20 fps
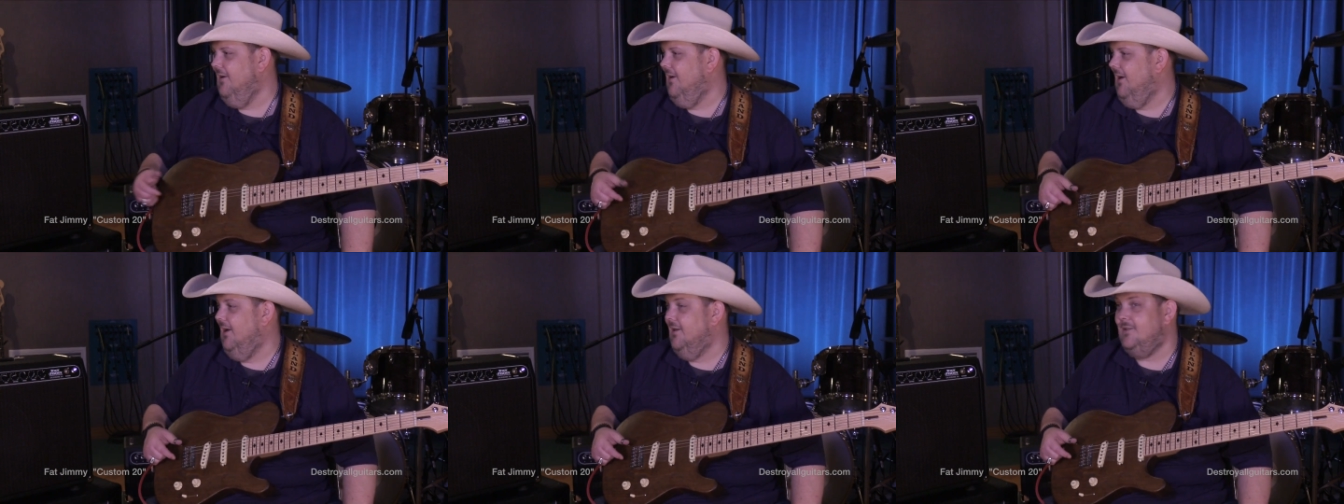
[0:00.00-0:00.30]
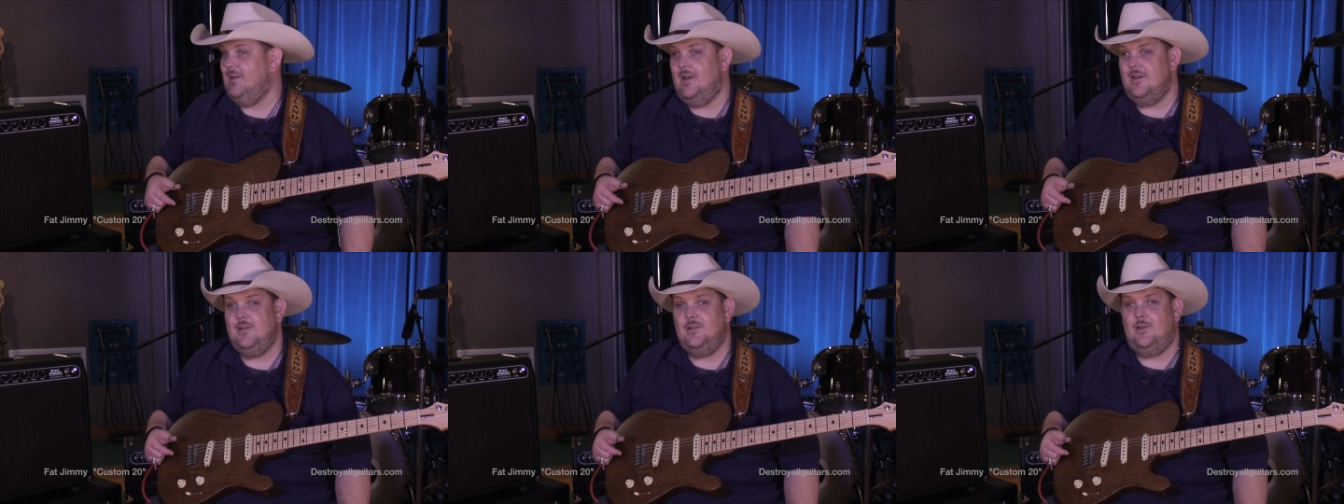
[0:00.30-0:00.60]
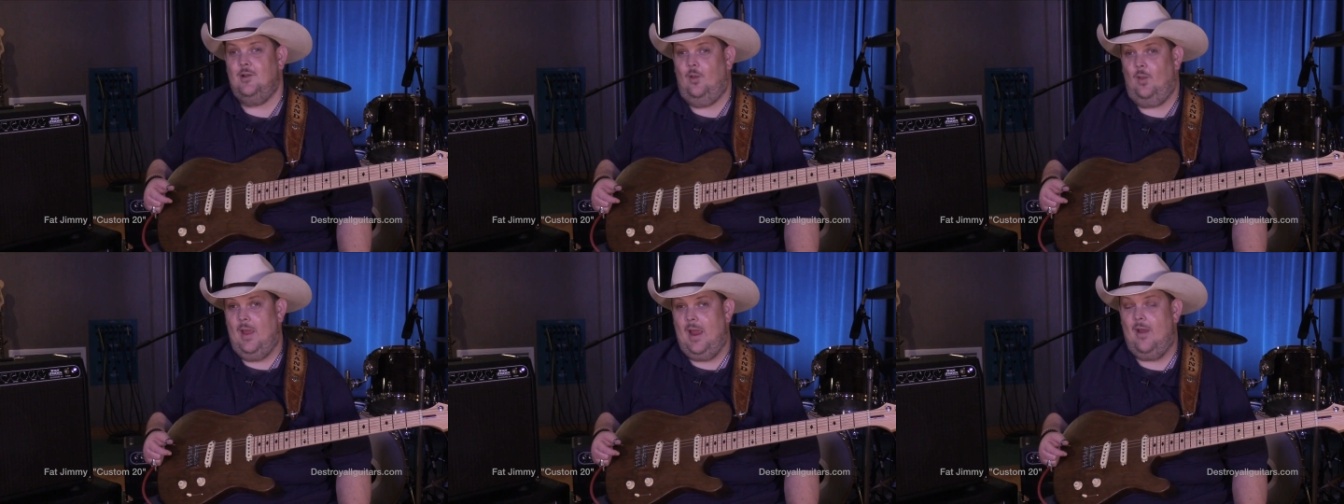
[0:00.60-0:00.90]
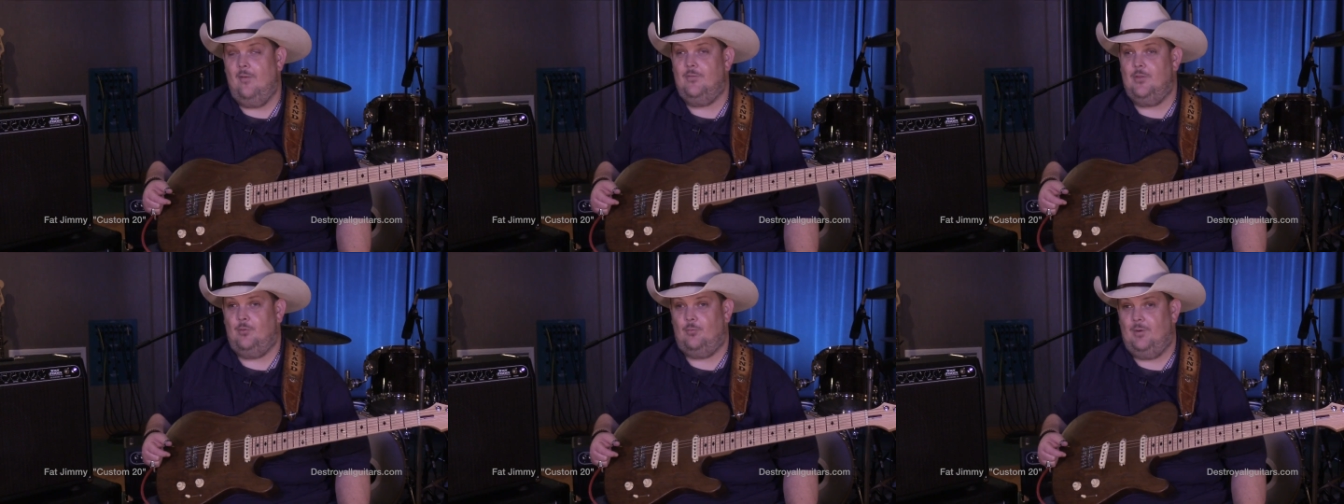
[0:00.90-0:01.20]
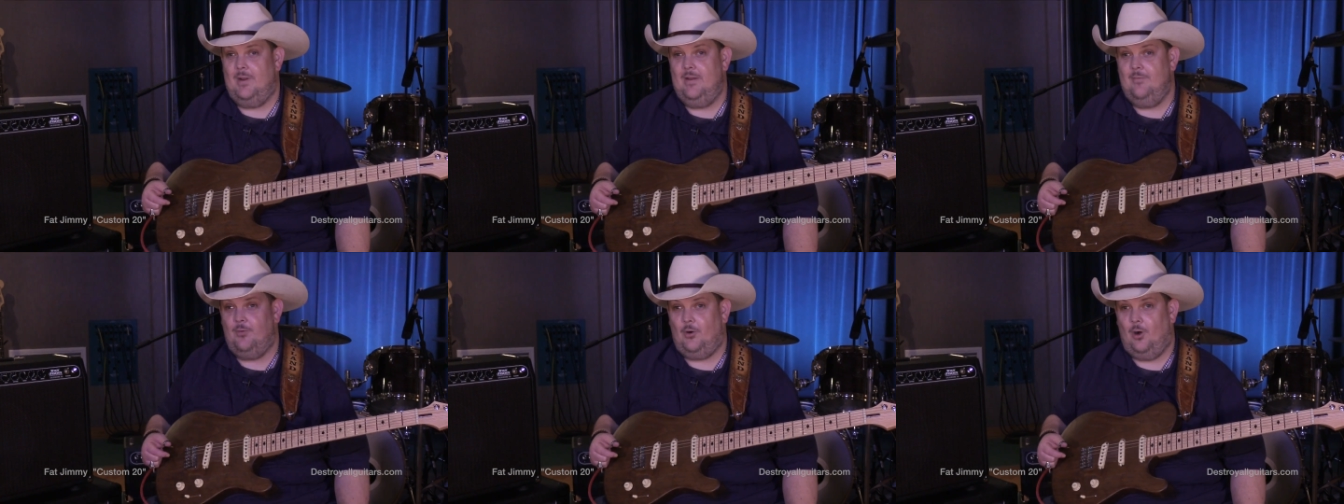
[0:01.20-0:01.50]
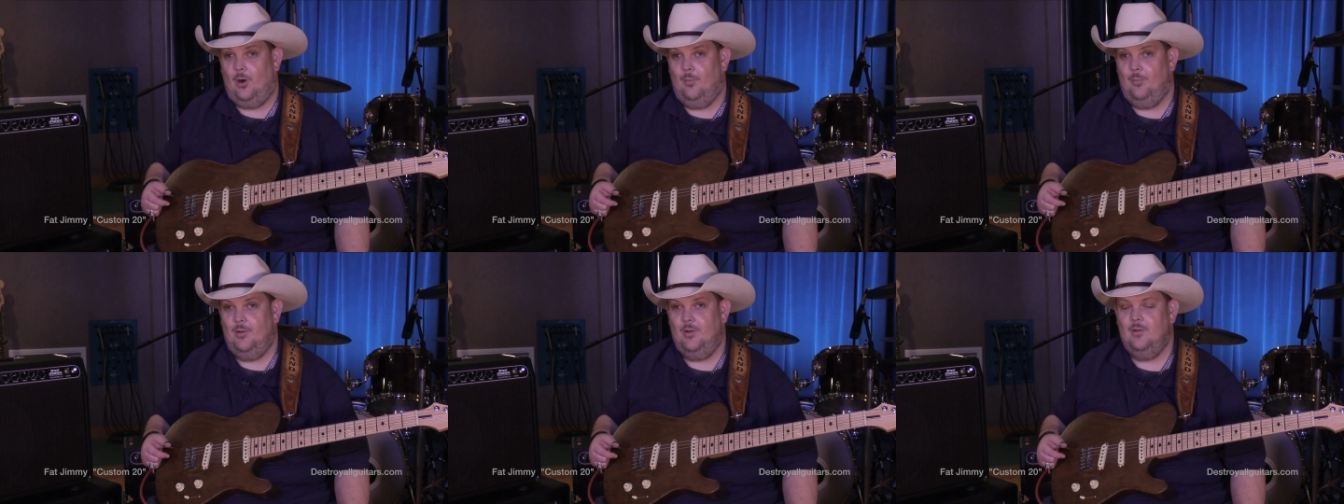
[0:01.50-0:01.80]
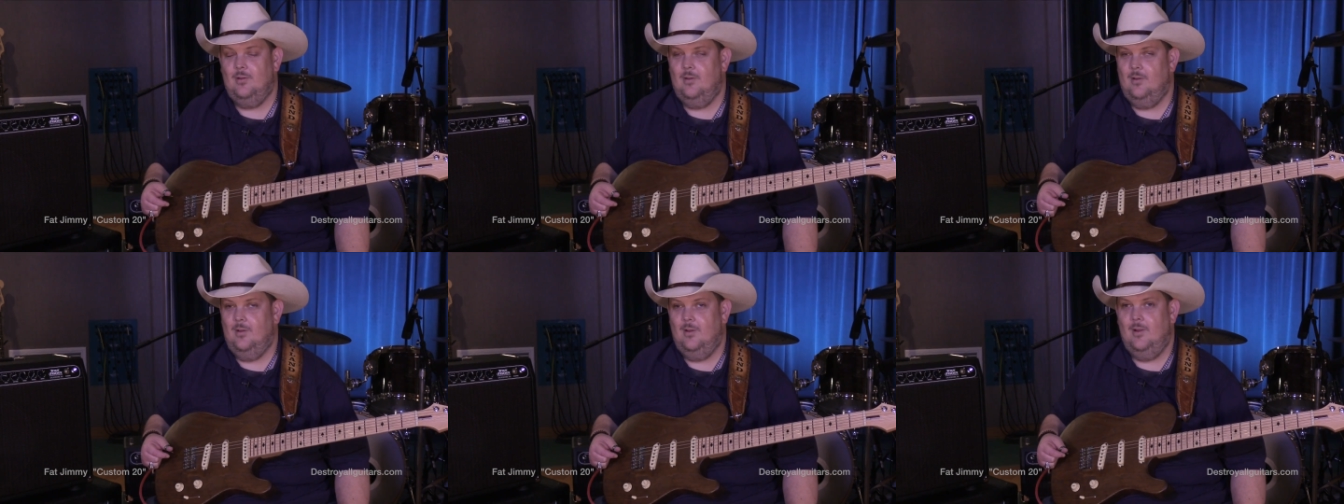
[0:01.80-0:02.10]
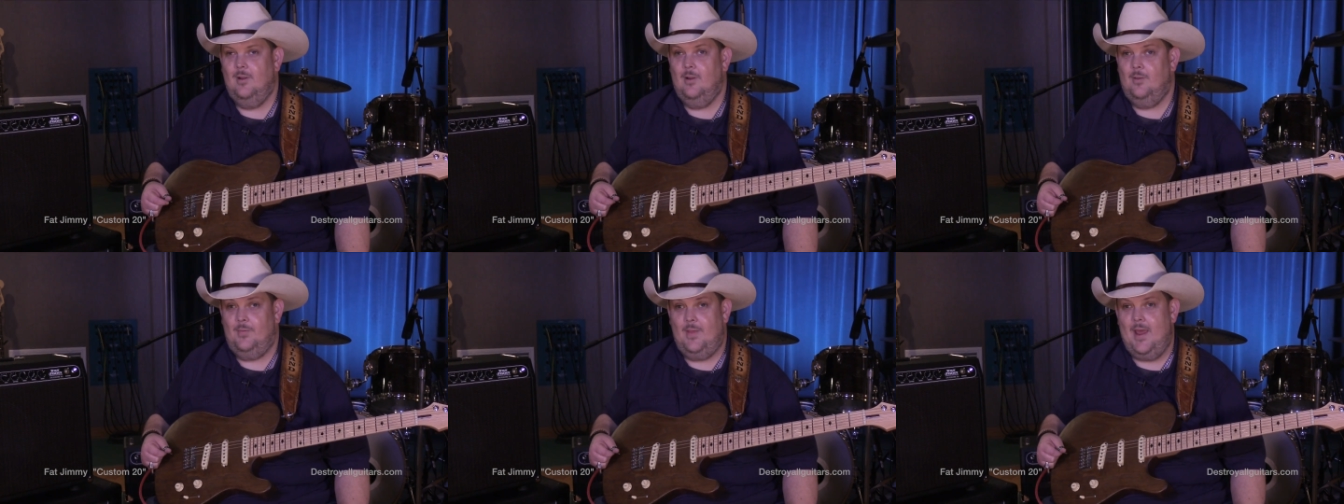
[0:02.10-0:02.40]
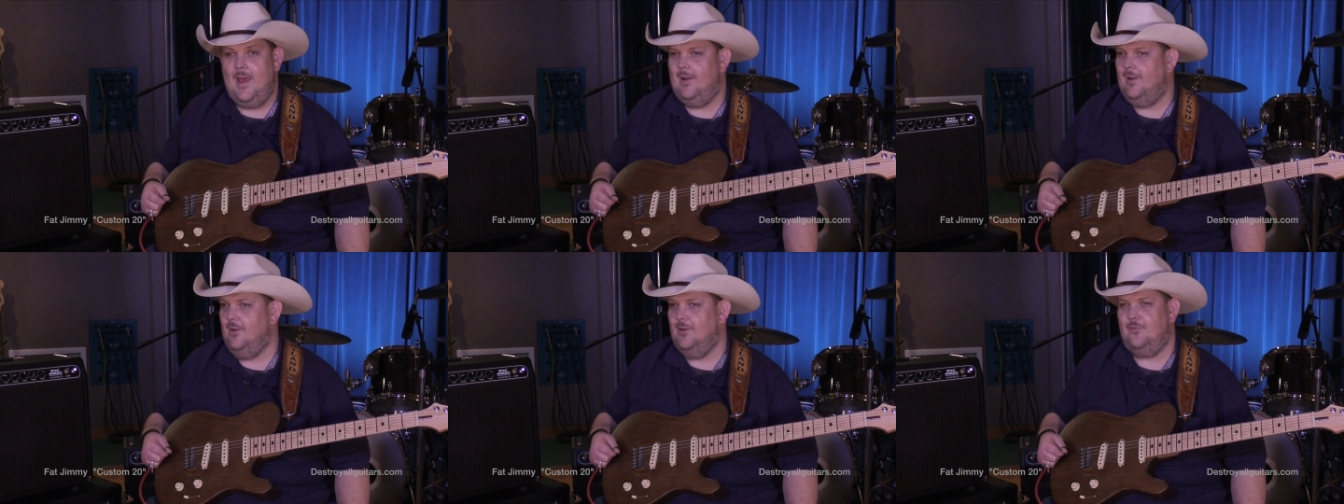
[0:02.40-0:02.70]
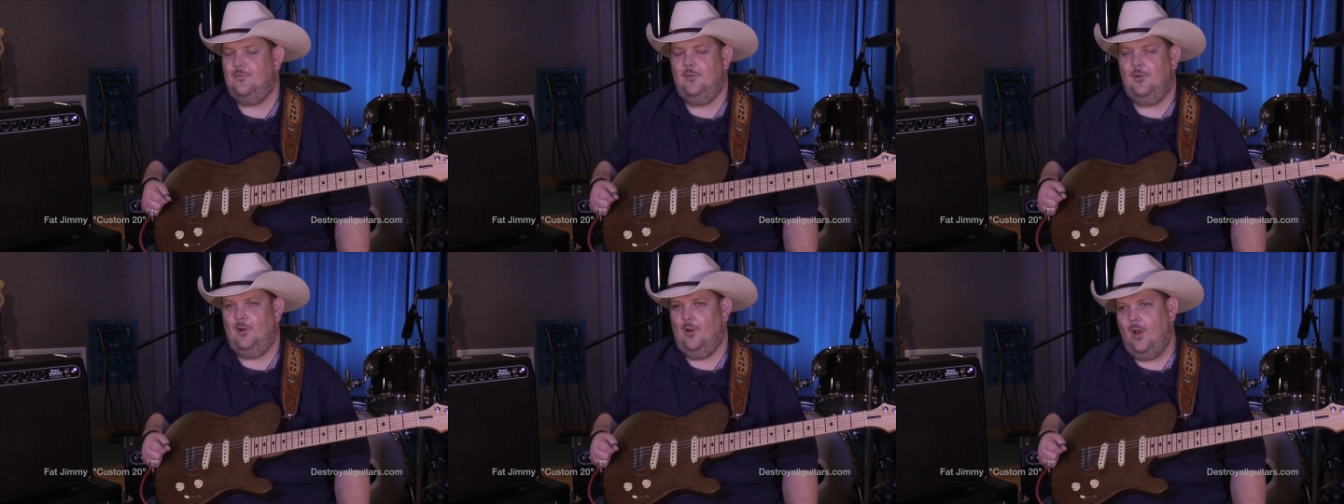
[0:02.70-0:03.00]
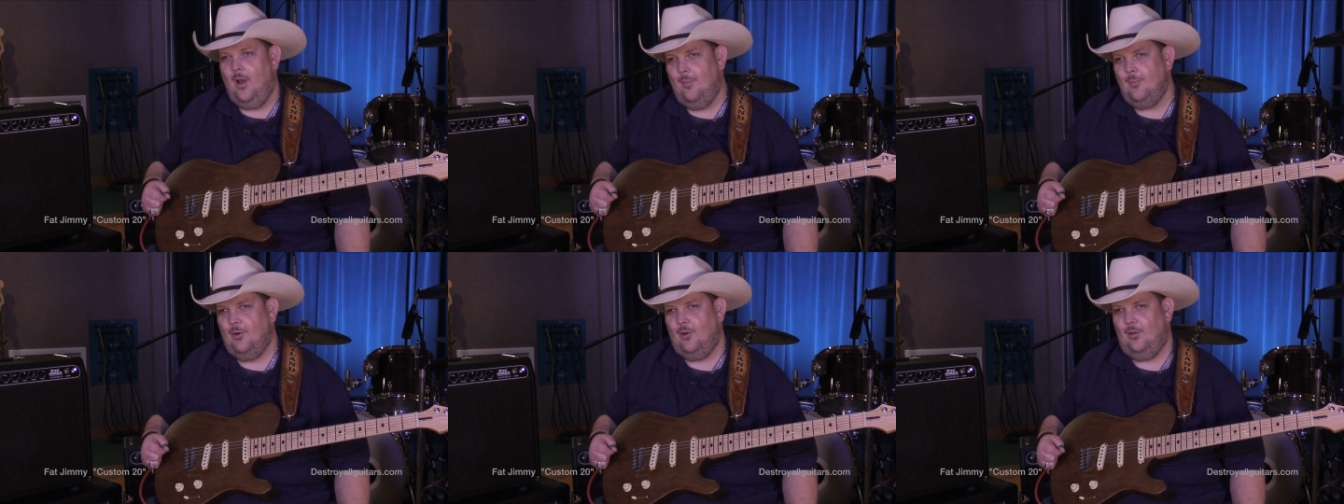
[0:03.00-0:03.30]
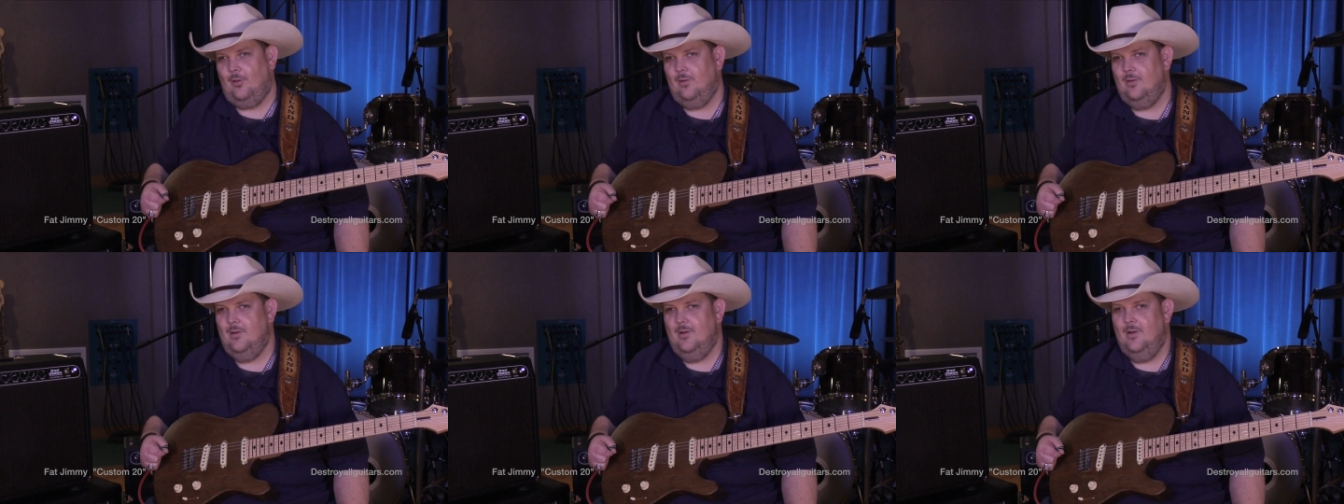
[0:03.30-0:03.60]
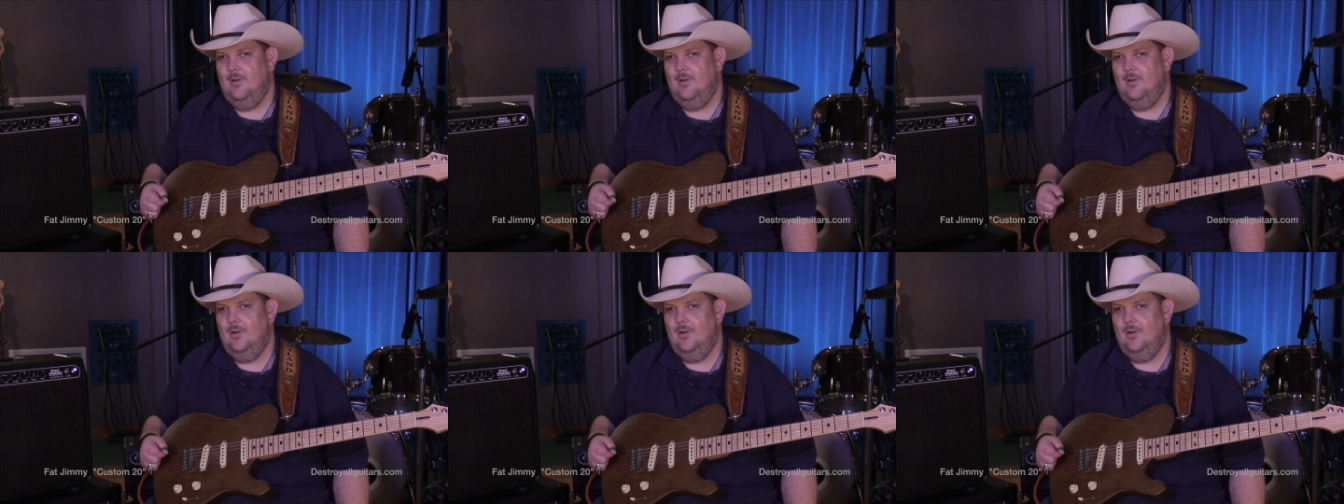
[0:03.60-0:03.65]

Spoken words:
is I still have the reverb. That is phenomenal.